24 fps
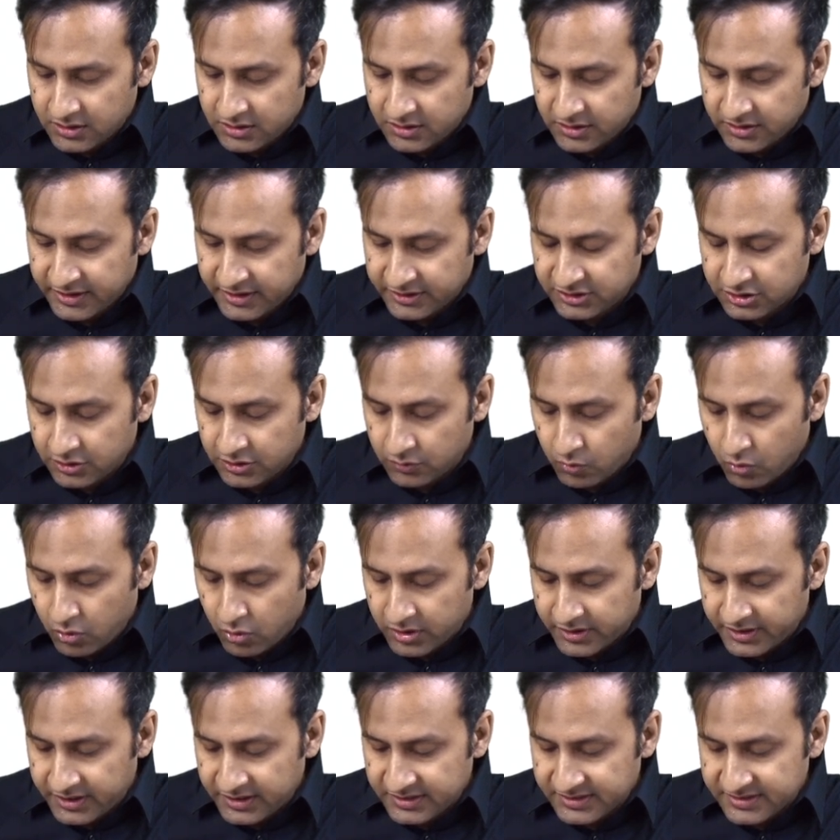rectal
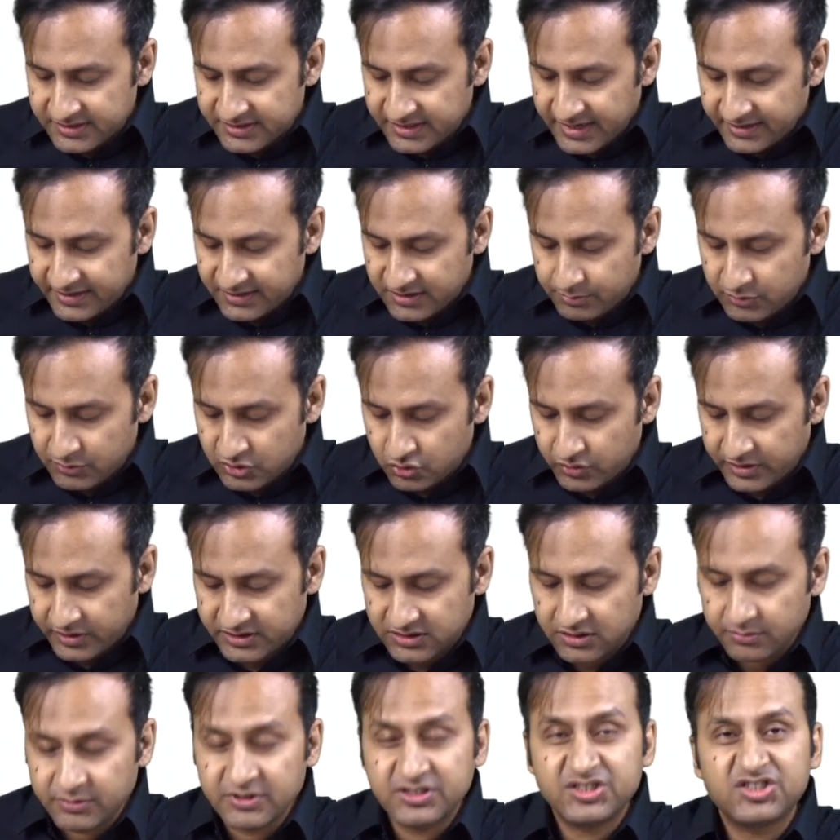wall inside the
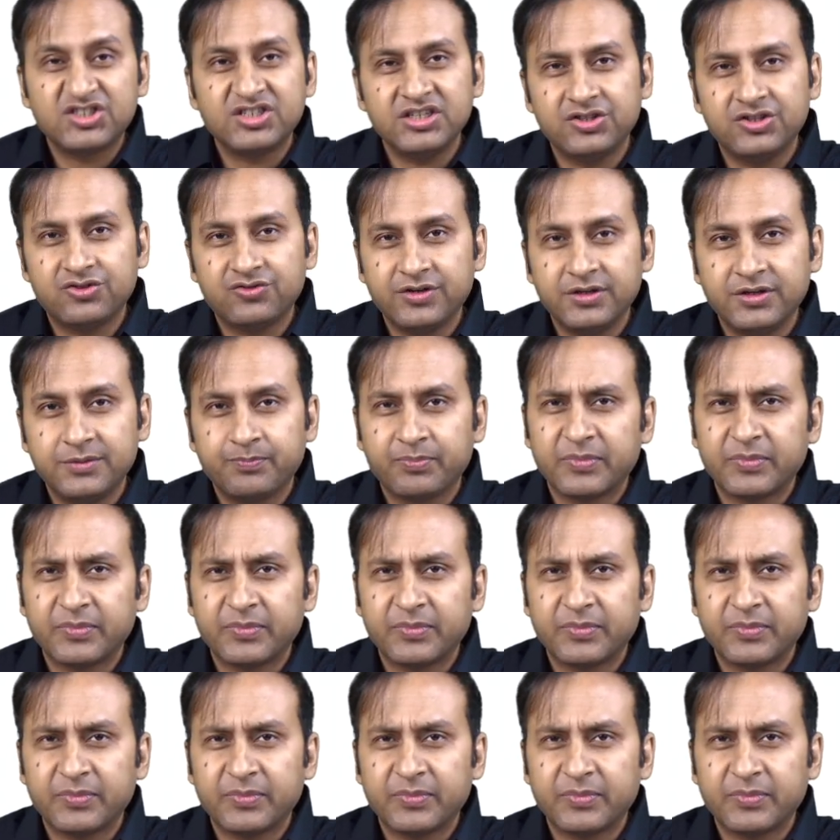mesorectum, it's T3.